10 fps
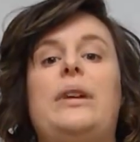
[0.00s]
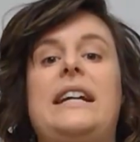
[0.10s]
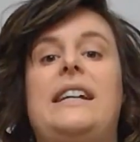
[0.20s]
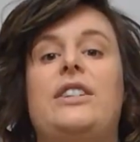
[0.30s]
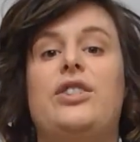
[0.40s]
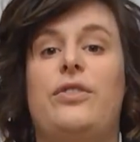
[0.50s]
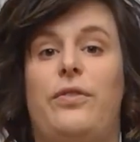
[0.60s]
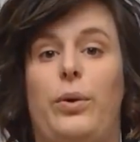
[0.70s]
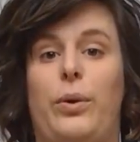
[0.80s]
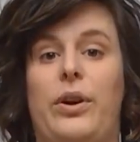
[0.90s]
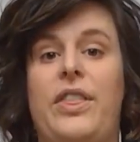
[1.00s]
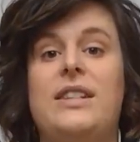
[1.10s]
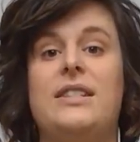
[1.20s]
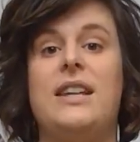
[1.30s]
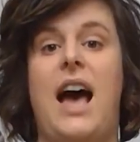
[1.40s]
reach for the
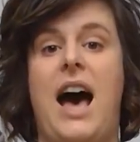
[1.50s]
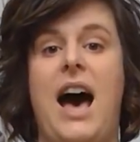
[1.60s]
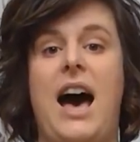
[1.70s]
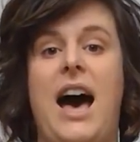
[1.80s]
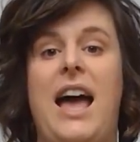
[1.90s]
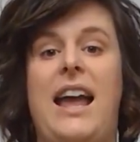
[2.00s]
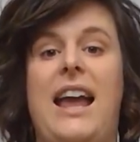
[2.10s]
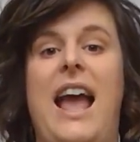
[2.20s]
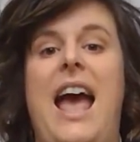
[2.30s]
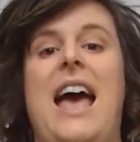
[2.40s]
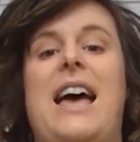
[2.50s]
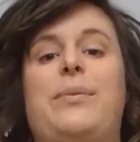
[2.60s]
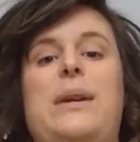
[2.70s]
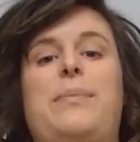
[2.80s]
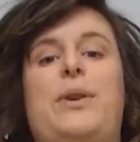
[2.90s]
sky.
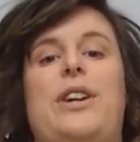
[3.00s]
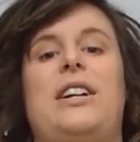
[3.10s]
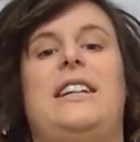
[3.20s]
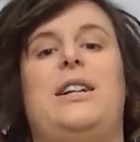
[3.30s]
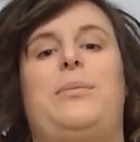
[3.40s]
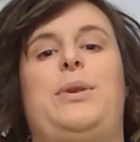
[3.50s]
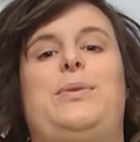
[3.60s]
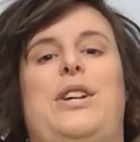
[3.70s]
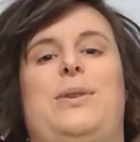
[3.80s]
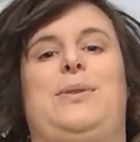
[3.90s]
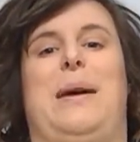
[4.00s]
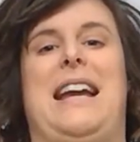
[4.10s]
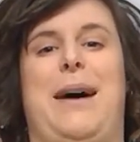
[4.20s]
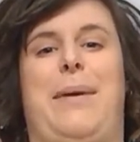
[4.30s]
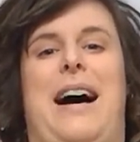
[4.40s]
And we put our little moon toes
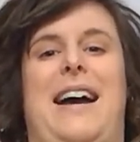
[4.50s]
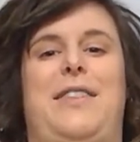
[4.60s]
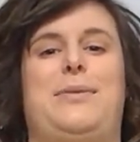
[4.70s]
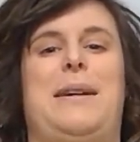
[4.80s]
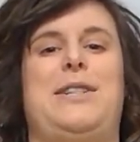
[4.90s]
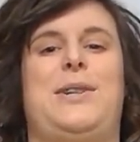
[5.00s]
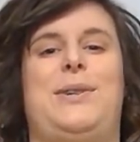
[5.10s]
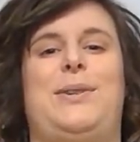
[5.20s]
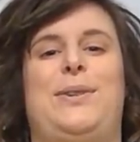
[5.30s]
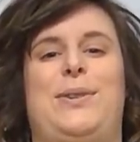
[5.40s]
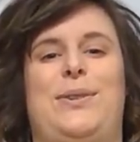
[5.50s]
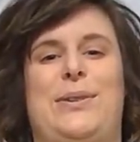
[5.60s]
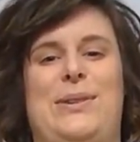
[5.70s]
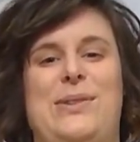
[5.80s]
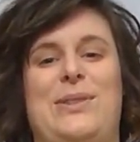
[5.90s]
way up high. There's my
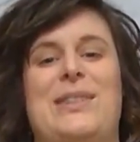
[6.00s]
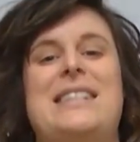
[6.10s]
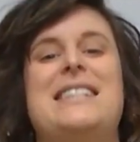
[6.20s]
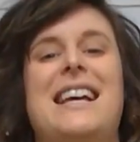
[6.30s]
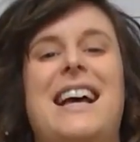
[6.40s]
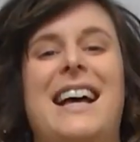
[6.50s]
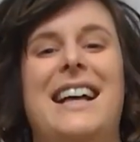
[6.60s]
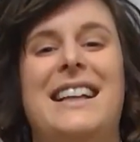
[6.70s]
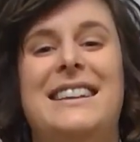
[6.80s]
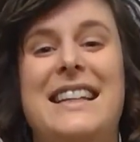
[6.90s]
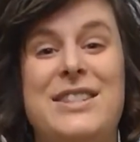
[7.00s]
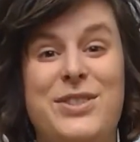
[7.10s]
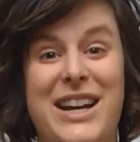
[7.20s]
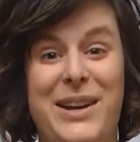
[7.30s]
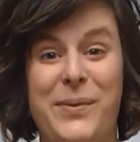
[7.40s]
toes. Let's
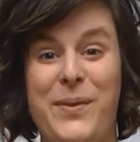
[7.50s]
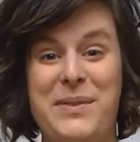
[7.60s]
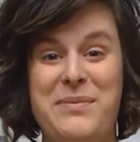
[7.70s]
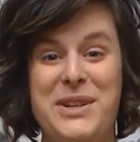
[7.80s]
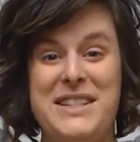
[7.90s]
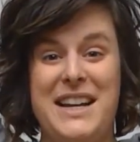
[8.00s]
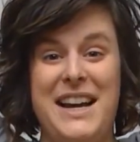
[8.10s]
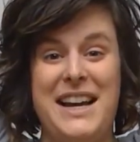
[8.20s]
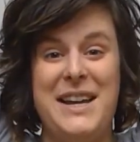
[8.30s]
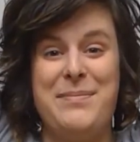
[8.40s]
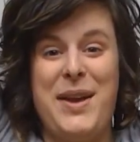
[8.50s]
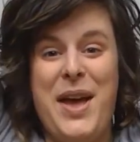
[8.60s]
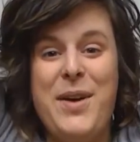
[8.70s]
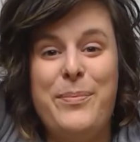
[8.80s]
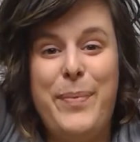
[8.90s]
try it one more time.
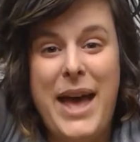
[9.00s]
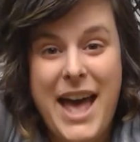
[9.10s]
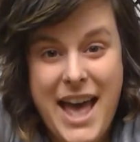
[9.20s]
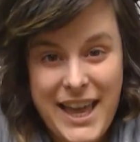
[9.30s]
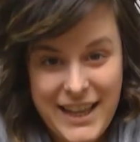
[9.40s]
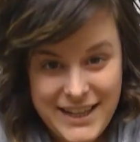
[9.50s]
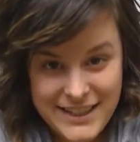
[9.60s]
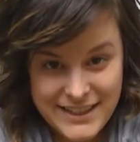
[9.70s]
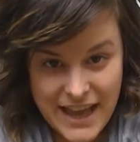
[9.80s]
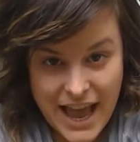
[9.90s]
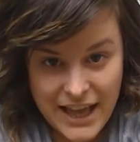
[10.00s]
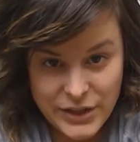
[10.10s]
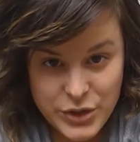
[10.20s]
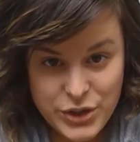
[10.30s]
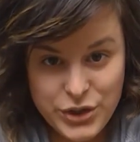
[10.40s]
Bend
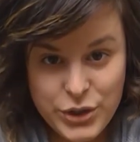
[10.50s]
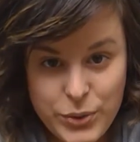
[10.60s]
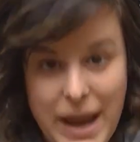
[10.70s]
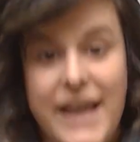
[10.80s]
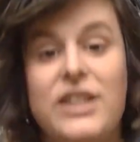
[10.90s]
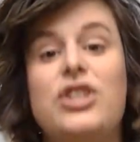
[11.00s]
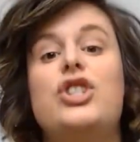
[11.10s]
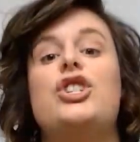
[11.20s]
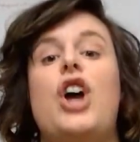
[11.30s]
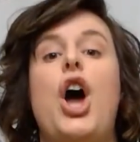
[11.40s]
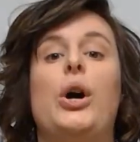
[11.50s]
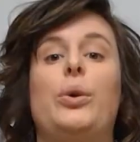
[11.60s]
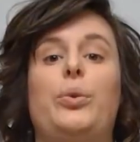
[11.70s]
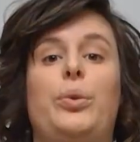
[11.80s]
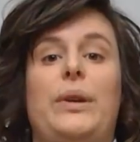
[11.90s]
and stretch,
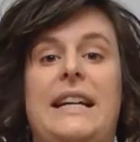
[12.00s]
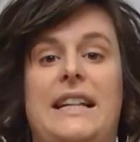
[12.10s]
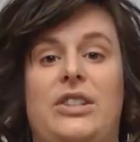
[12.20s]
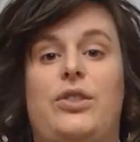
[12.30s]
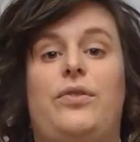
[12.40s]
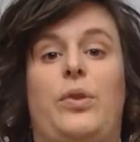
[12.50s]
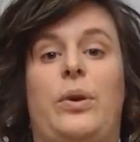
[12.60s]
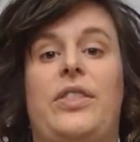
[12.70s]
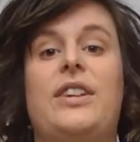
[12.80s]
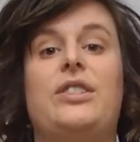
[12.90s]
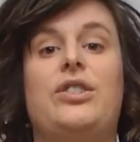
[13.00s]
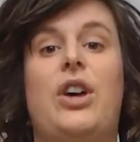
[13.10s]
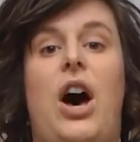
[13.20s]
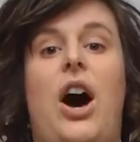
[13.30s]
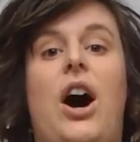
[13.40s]
reach for the
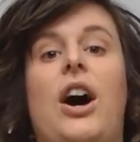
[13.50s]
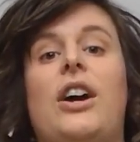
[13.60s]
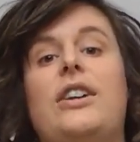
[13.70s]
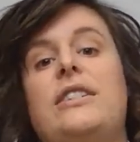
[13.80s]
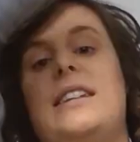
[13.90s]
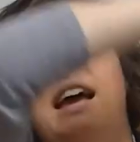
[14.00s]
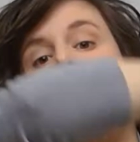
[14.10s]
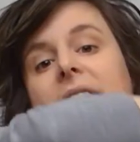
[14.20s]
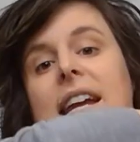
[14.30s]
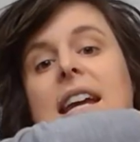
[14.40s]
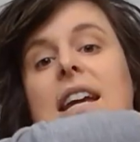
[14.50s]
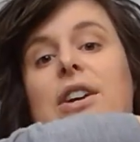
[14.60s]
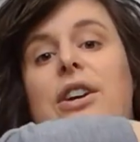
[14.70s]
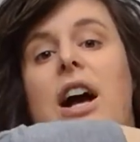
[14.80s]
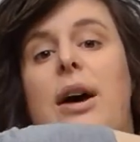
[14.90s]
stars.
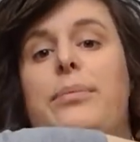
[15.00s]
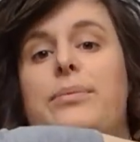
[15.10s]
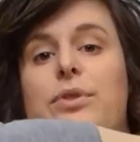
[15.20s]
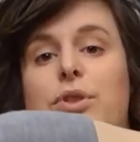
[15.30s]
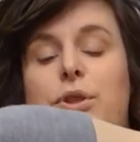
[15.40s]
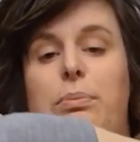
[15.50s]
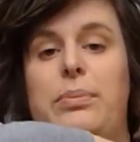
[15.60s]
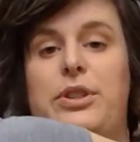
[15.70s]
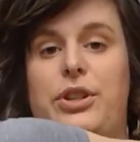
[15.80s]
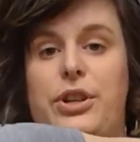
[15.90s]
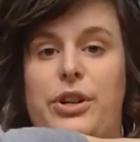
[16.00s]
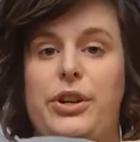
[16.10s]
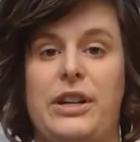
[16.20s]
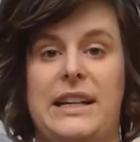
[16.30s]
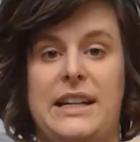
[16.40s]
Here comes
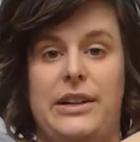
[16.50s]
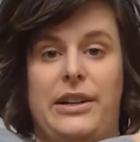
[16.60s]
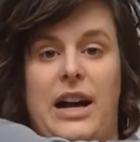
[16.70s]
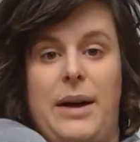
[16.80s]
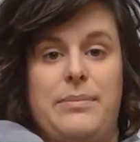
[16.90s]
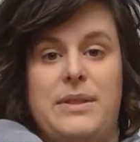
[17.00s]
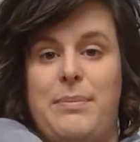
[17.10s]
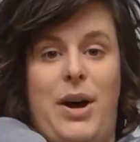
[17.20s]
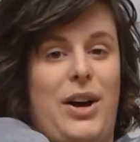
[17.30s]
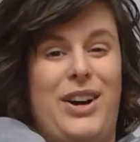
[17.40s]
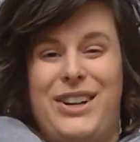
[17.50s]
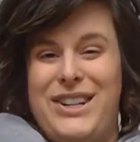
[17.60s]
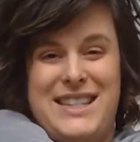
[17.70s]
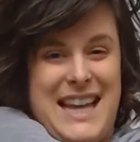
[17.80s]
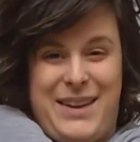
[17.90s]
Jupiter, here comes
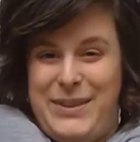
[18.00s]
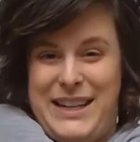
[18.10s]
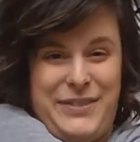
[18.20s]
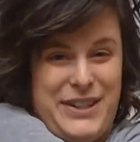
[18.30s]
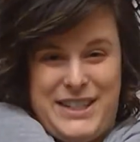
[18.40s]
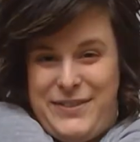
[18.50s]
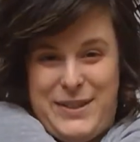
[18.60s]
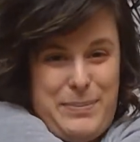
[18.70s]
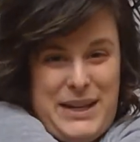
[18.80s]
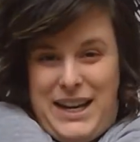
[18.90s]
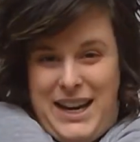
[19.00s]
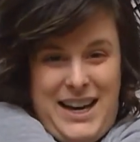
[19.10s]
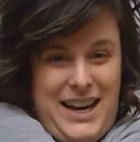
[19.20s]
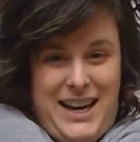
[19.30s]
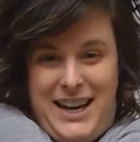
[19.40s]
Mars. And we give ourselves a big
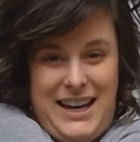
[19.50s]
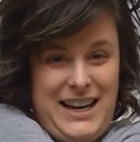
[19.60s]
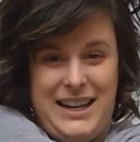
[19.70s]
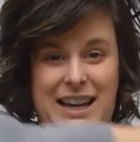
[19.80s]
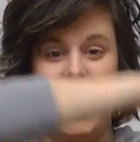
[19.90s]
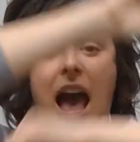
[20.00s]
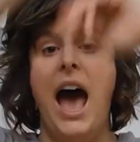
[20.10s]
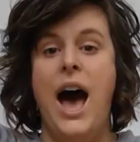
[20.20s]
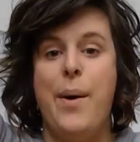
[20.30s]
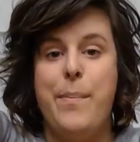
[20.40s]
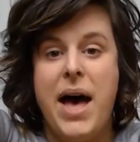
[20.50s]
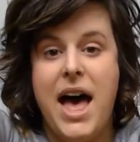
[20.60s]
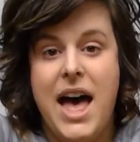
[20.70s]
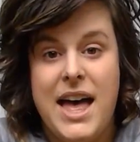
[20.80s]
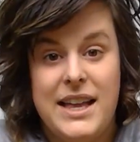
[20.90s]
hug.
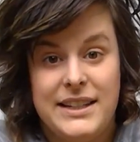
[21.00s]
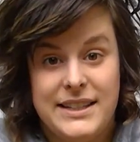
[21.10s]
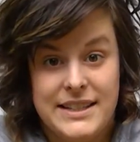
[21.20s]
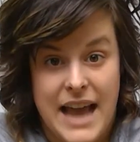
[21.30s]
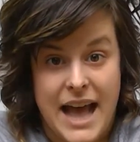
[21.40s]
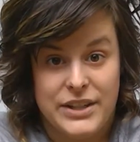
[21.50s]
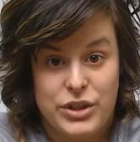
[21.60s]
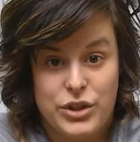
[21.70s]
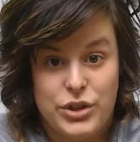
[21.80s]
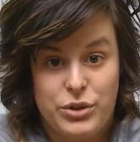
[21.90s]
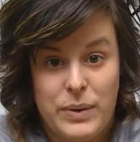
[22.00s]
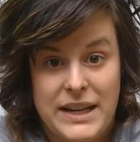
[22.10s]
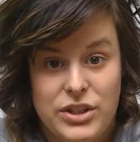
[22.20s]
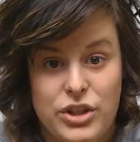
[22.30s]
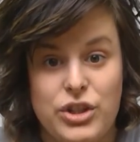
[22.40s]
Bend and
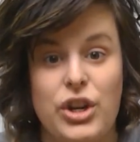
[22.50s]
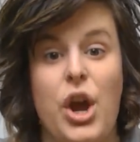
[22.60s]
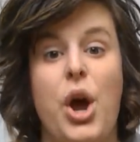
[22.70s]
stretch,